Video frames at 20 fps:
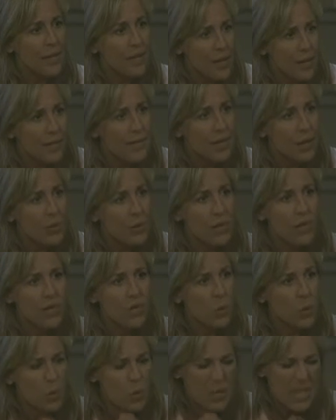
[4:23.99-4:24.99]
And that's how it
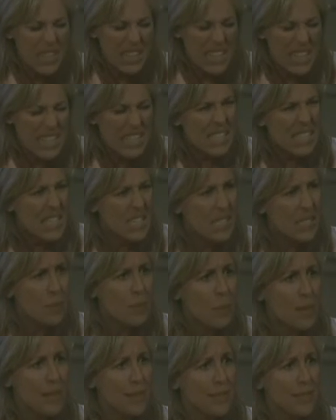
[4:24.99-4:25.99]
is when we least
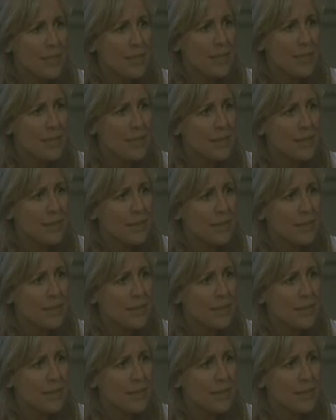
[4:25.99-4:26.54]
expect it.